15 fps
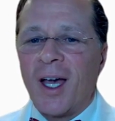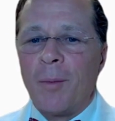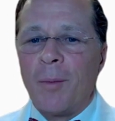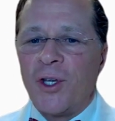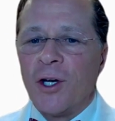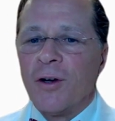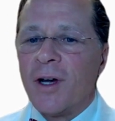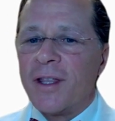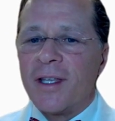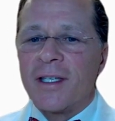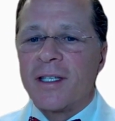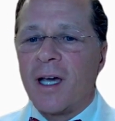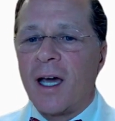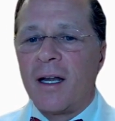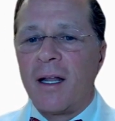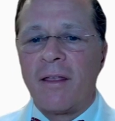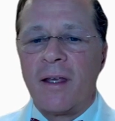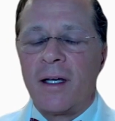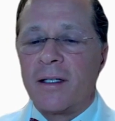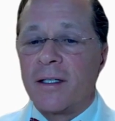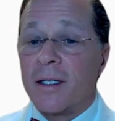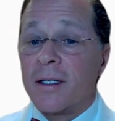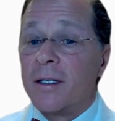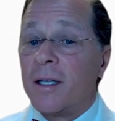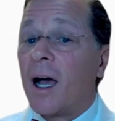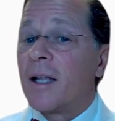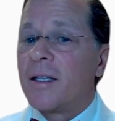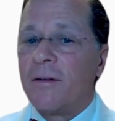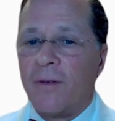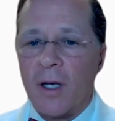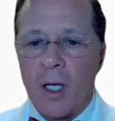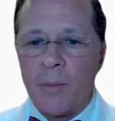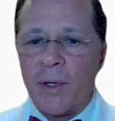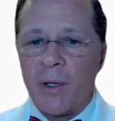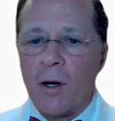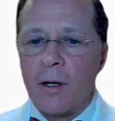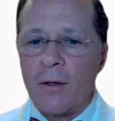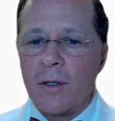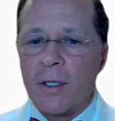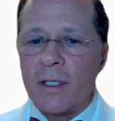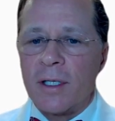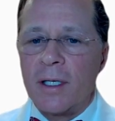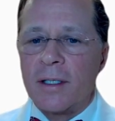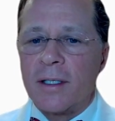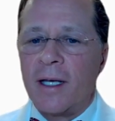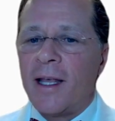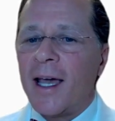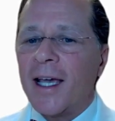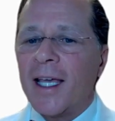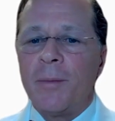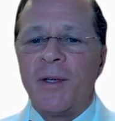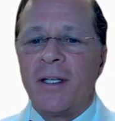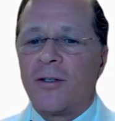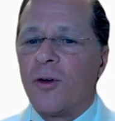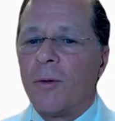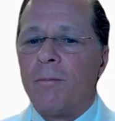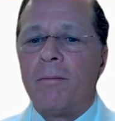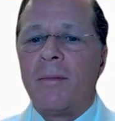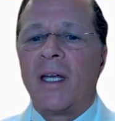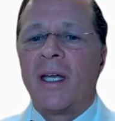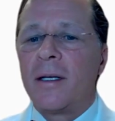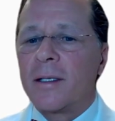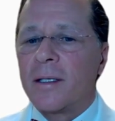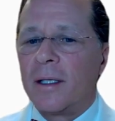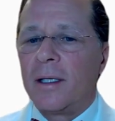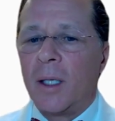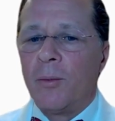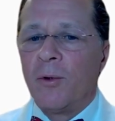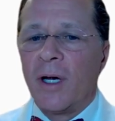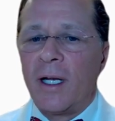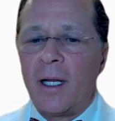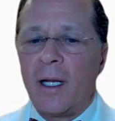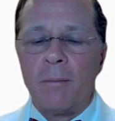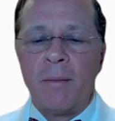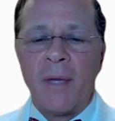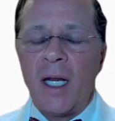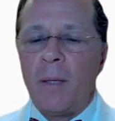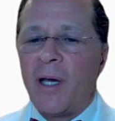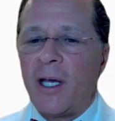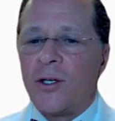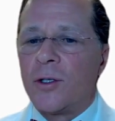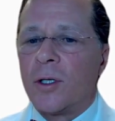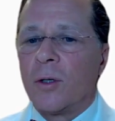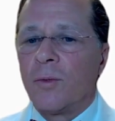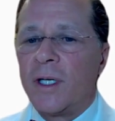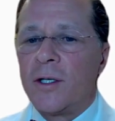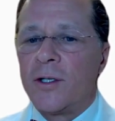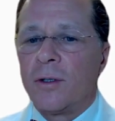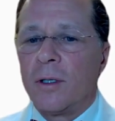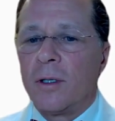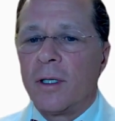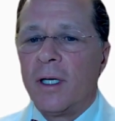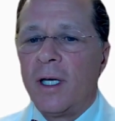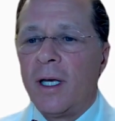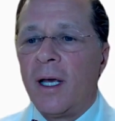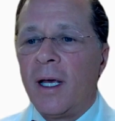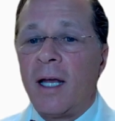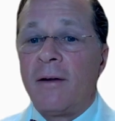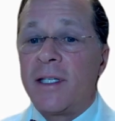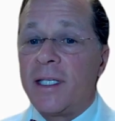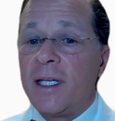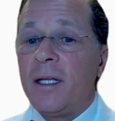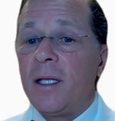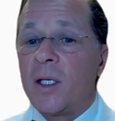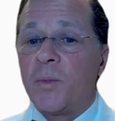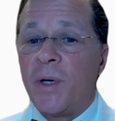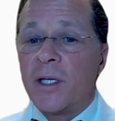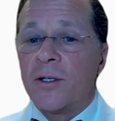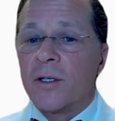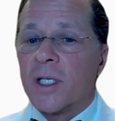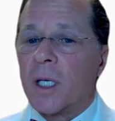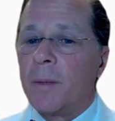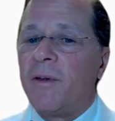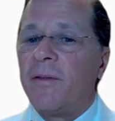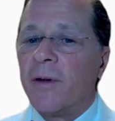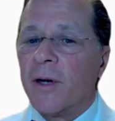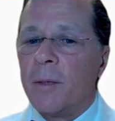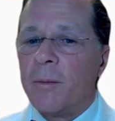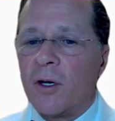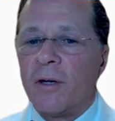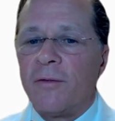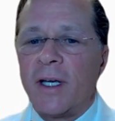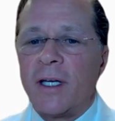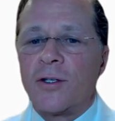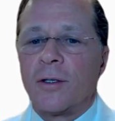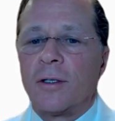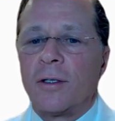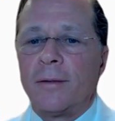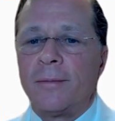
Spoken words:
You're on the side of things it's not developing artery disease. And that can be tremendously liberating. Many patients are reassured. And seeing these pictures can be very motivational.